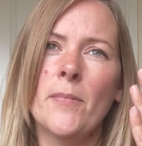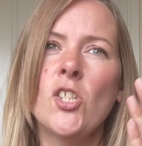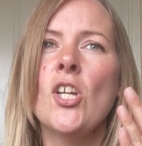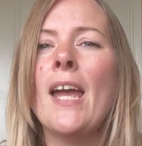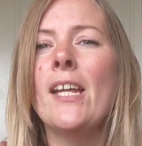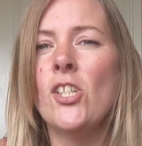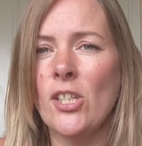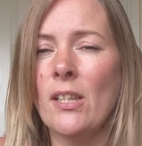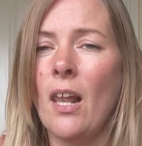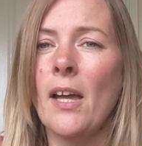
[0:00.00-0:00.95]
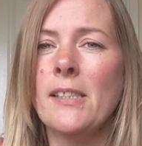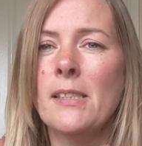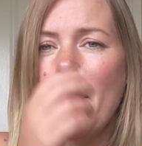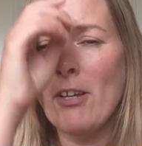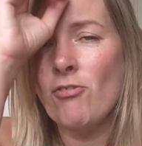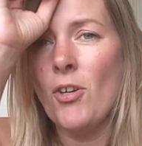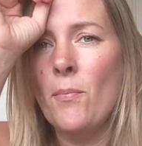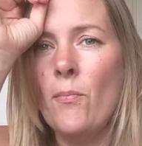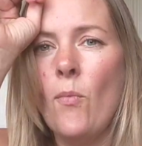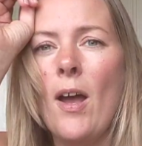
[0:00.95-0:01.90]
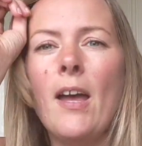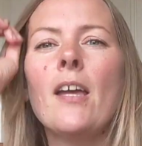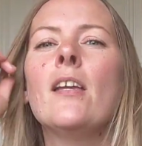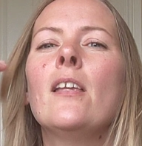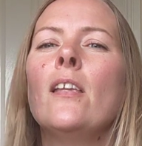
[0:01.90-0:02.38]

change in the light spectrum where